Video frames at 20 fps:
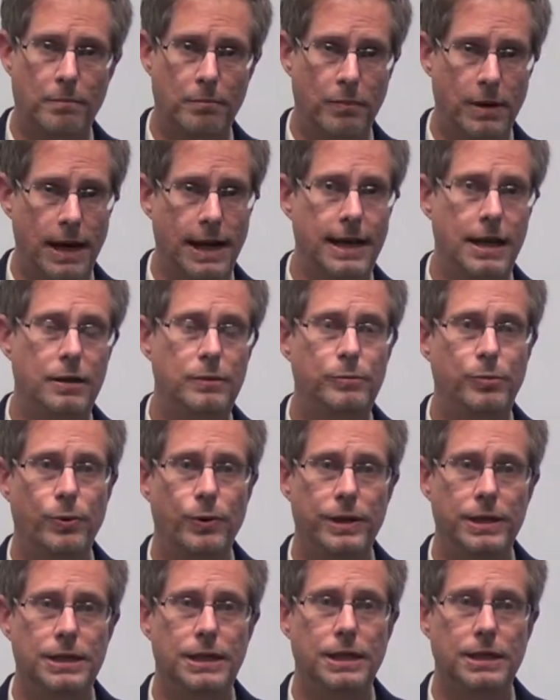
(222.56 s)
my
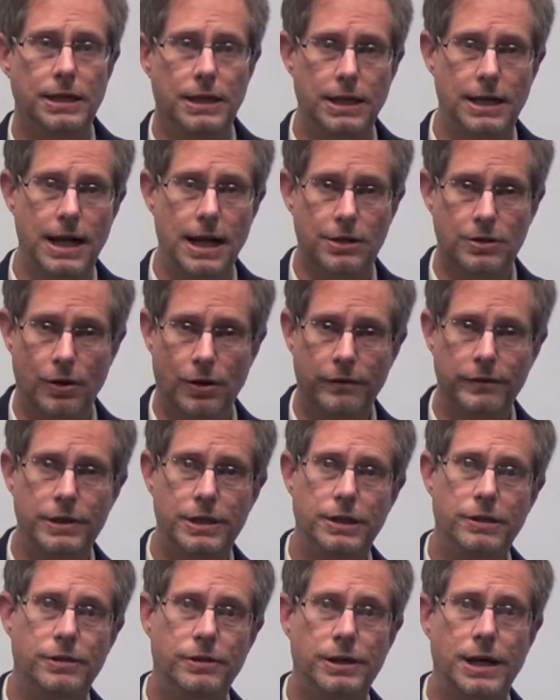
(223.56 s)
endpoint can connect over
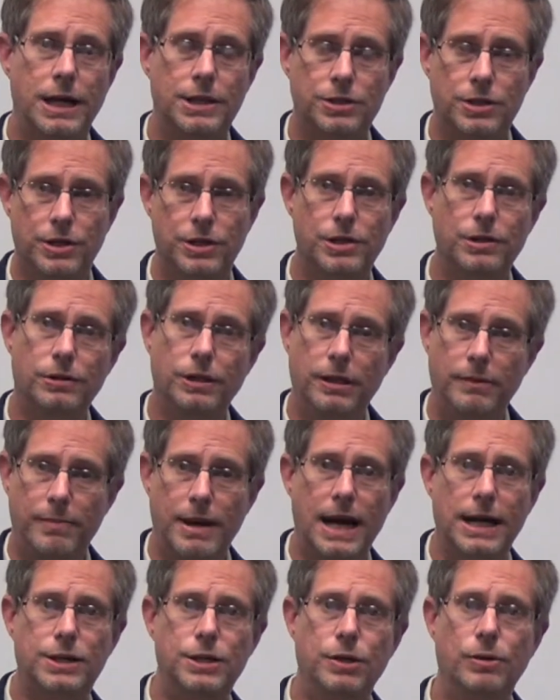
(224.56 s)
the internet securely
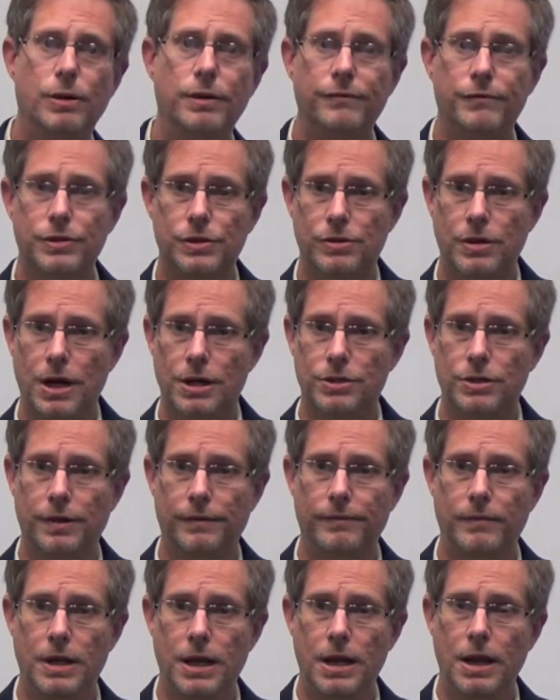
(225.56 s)
back to your infrastructure.
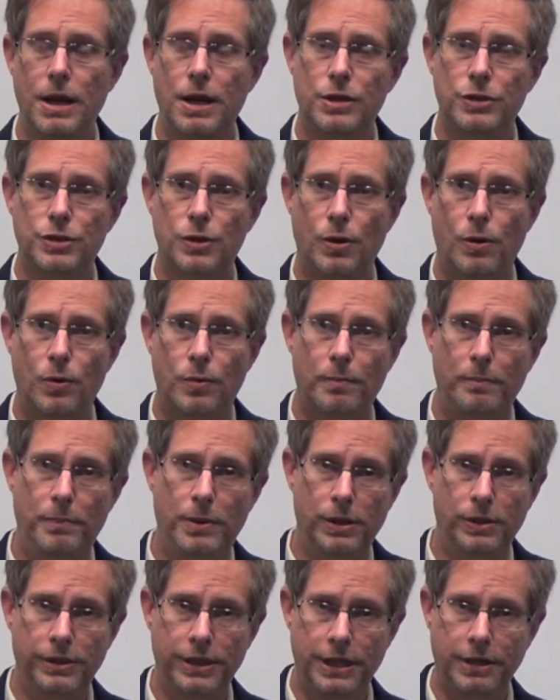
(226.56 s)
So
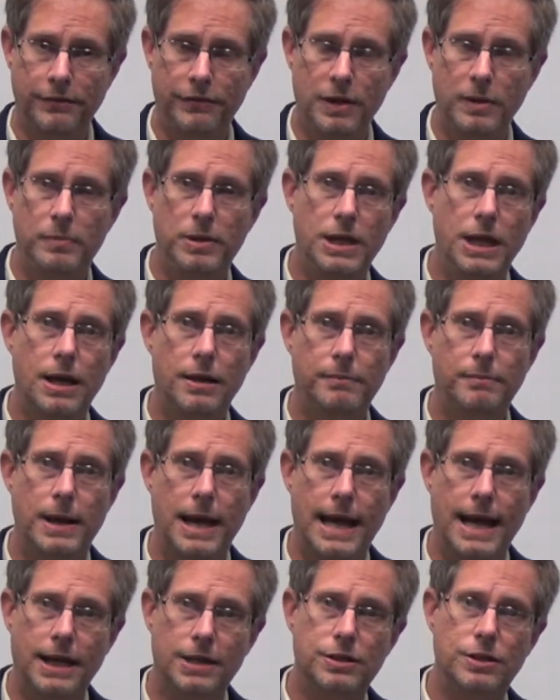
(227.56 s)
building a VPN
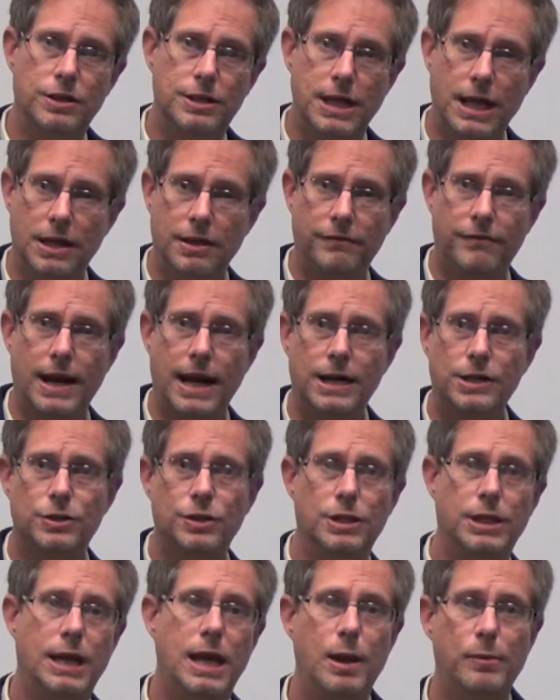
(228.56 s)
back to take
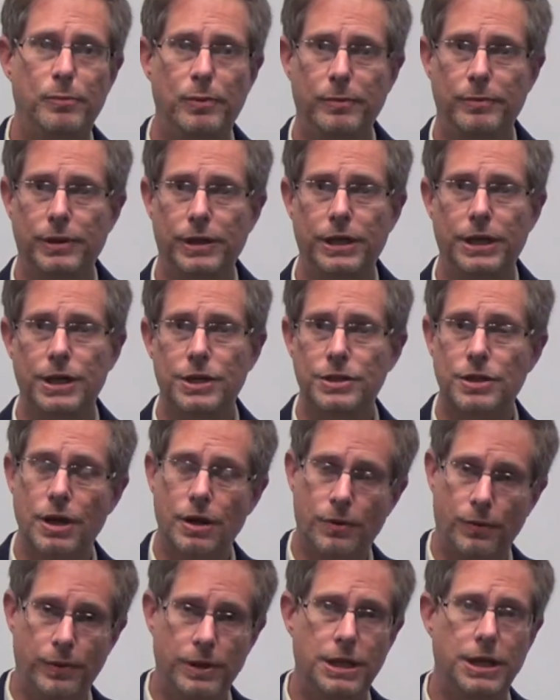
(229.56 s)
advantage of the capabilities
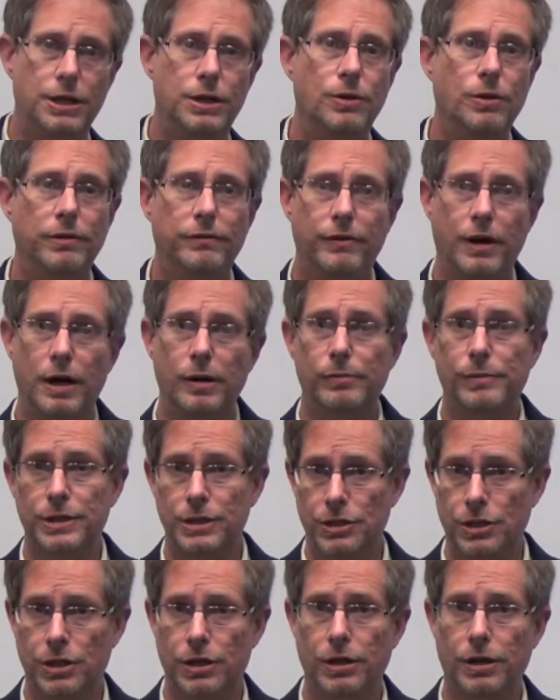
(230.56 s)
within your
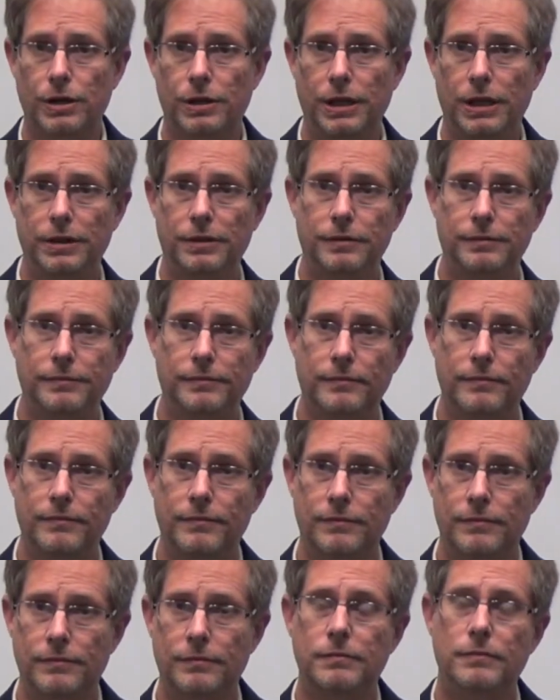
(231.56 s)
environment securely.
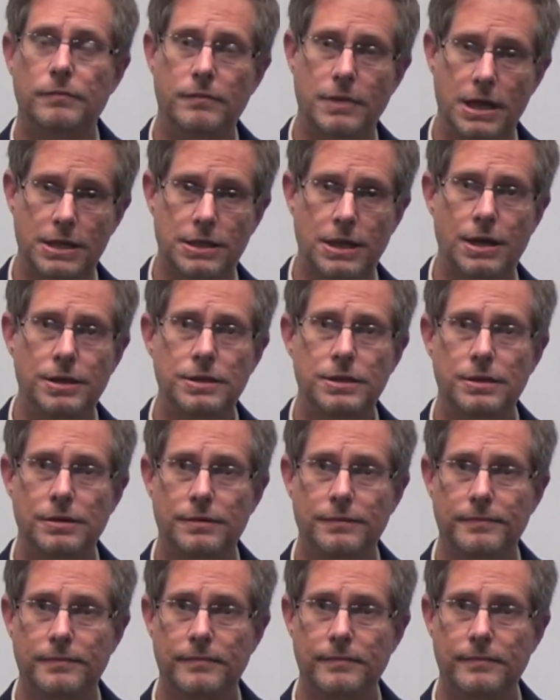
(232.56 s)
Make sense?